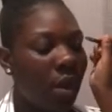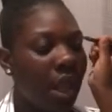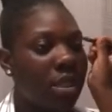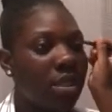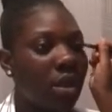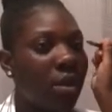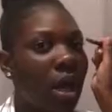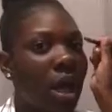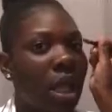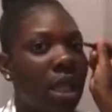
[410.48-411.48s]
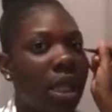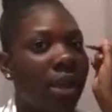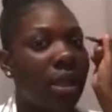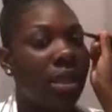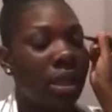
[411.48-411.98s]
Okay, so
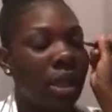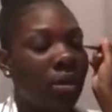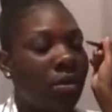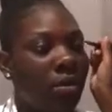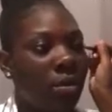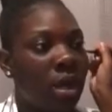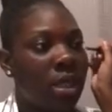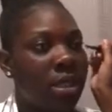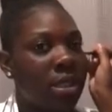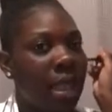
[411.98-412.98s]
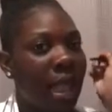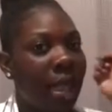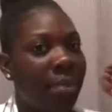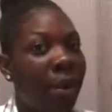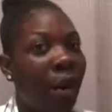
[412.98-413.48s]
Larry Neal was
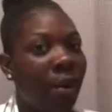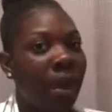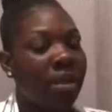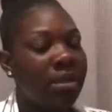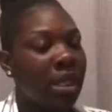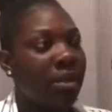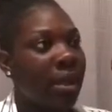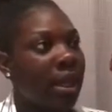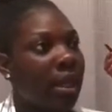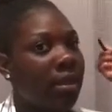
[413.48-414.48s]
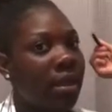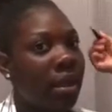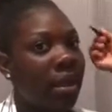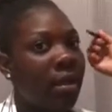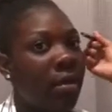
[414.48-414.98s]
a poet during
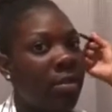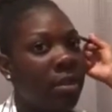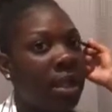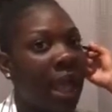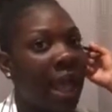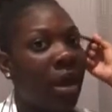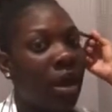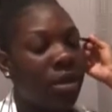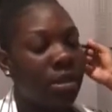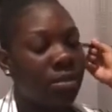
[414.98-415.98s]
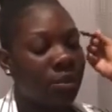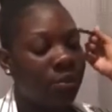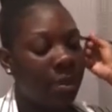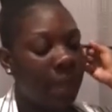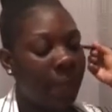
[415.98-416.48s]
the Black Arts
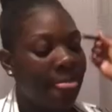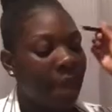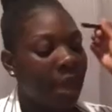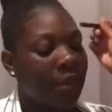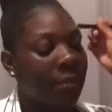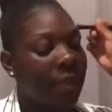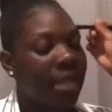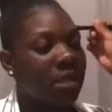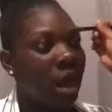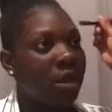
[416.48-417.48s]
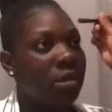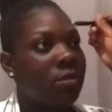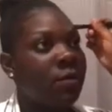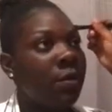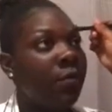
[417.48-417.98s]
Movement. The Black Arts
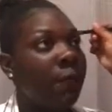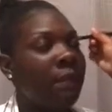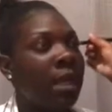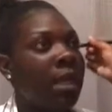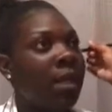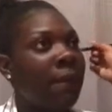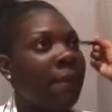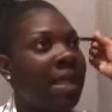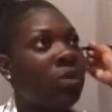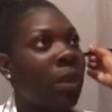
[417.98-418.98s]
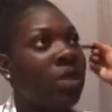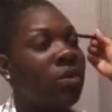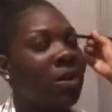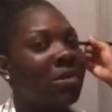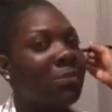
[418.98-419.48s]
Movement, for me, the best way
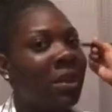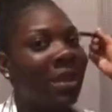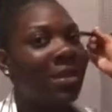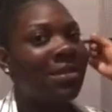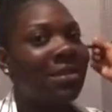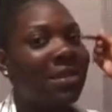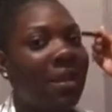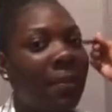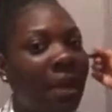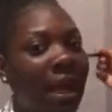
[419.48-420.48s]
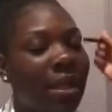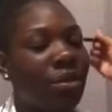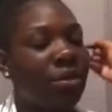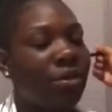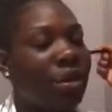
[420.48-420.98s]
to explain it to
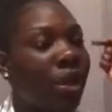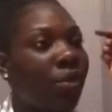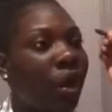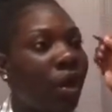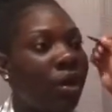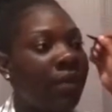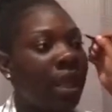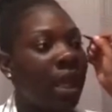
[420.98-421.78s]
somebody who's never heard of